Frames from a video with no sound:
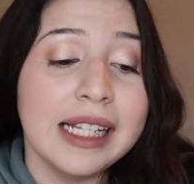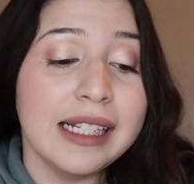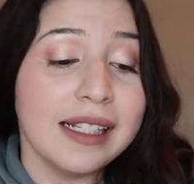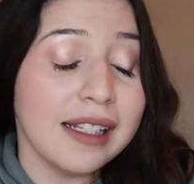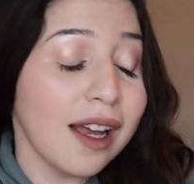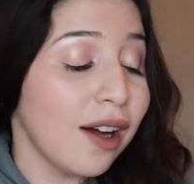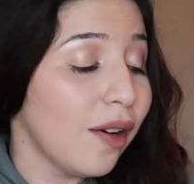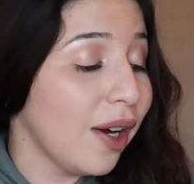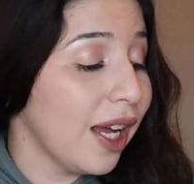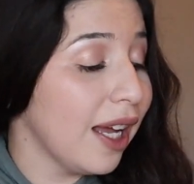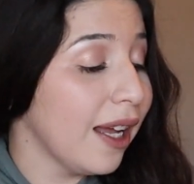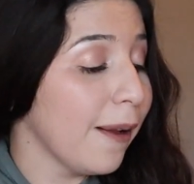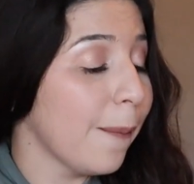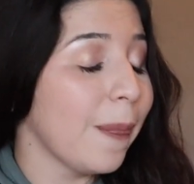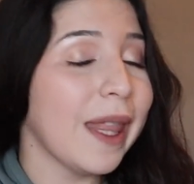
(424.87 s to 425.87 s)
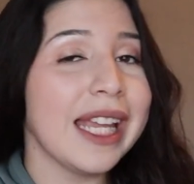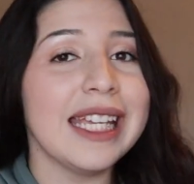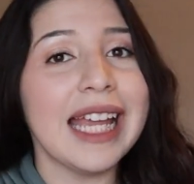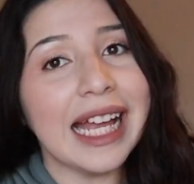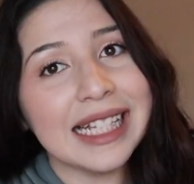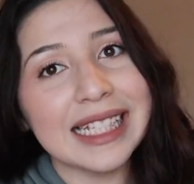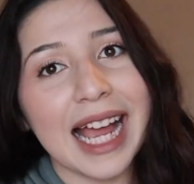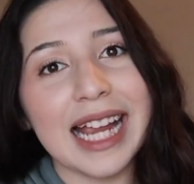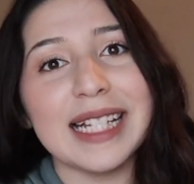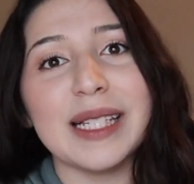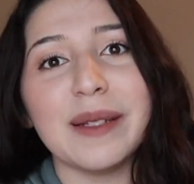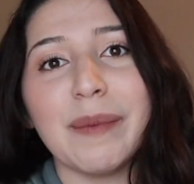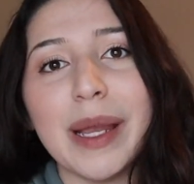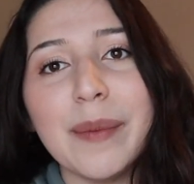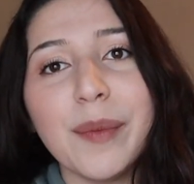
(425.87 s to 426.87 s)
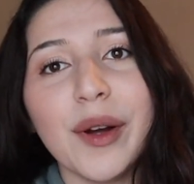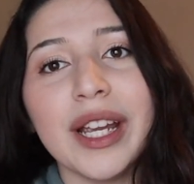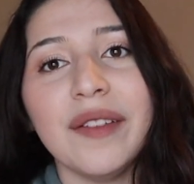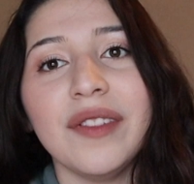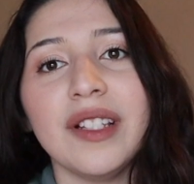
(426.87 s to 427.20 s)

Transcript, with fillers: So yes guys, the main point of